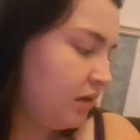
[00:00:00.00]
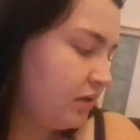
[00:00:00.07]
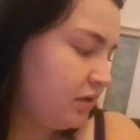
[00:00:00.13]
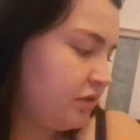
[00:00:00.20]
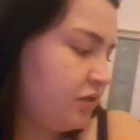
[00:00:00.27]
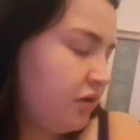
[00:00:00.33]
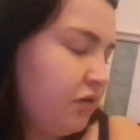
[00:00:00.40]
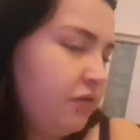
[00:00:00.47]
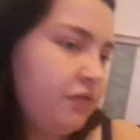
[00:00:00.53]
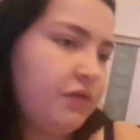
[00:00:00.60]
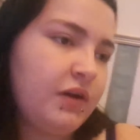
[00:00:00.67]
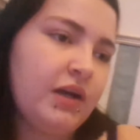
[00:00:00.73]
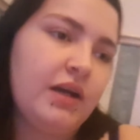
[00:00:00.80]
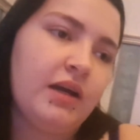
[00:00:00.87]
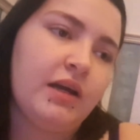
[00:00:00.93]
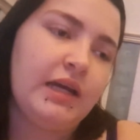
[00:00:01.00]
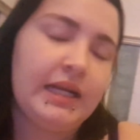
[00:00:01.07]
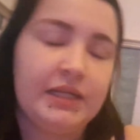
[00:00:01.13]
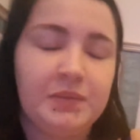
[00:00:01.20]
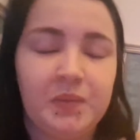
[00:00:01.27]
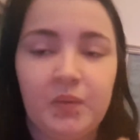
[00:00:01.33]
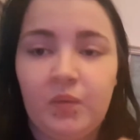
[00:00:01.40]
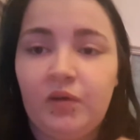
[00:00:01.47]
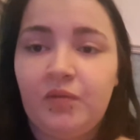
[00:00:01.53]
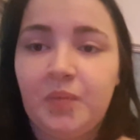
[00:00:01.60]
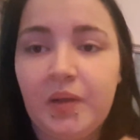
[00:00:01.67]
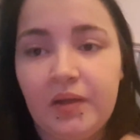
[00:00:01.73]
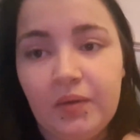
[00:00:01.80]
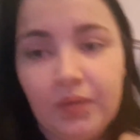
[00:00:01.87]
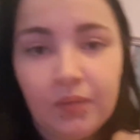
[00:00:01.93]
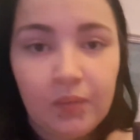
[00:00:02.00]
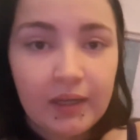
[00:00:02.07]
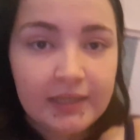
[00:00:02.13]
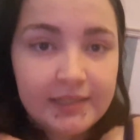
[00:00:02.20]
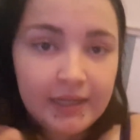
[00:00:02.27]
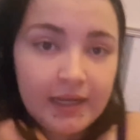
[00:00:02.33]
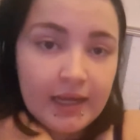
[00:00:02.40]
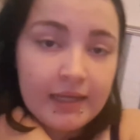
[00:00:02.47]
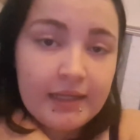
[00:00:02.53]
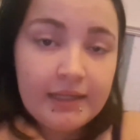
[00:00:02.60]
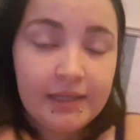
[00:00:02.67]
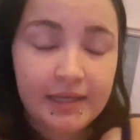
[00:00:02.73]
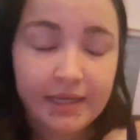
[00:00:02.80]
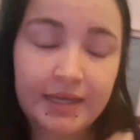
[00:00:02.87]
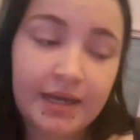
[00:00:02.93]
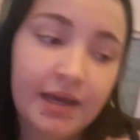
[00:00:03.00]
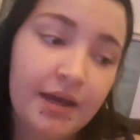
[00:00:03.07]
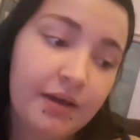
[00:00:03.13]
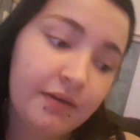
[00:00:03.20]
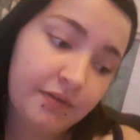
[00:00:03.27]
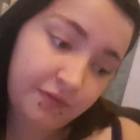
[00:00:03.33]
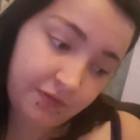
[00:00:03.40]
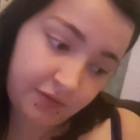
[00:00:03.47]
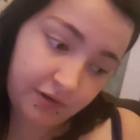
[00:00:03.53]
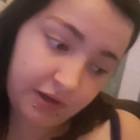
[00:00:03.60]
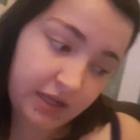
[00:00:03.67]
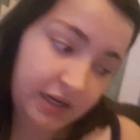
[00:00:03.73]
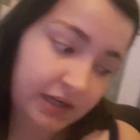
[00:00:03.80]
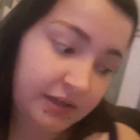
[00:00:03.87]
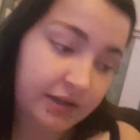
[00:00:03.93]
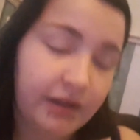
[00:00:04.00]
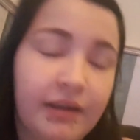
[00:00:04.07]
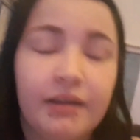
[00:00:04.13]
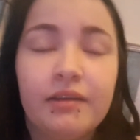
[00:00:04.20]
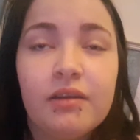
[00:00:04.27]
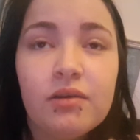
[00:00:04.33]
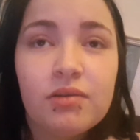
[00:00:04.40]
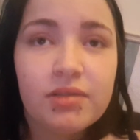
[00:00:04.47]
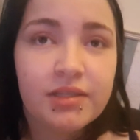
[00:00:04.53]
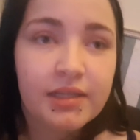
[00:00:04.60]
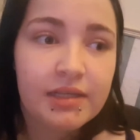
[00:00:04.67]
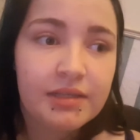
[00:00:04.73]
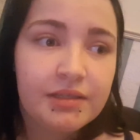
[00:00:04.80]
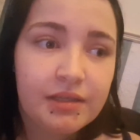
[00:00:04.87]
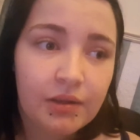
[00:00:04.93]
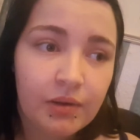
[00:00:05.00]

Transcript: So far it is, but we've been waiting a year for any diagnosis.